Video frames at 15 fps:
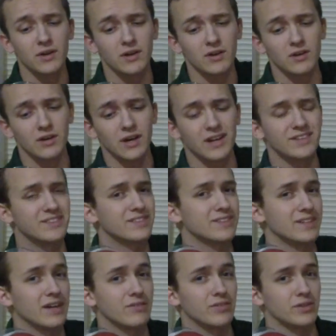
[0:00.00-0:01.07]
I
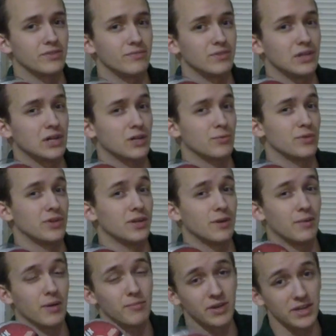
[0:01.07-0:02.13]
didn't have any luck with it
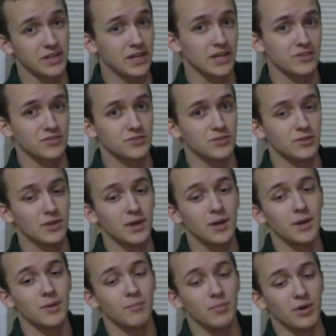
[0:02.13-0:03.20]
on my bait caster,
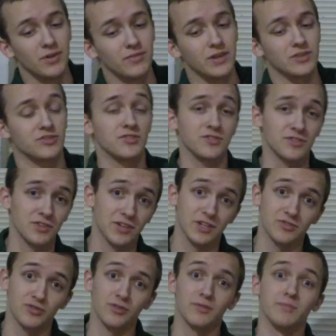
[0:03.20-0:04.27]
but that's just the
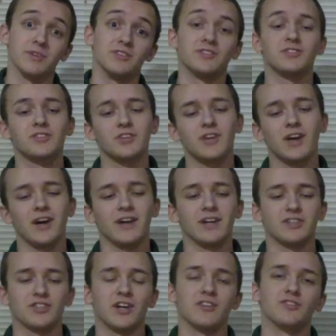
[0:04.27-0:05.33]
nature of the beast.
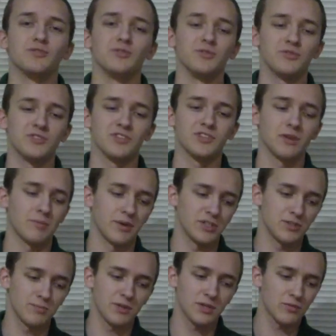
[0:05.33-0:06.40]
I do use this on my
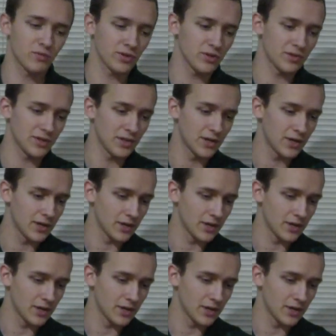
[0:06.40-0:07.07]
spinning reel.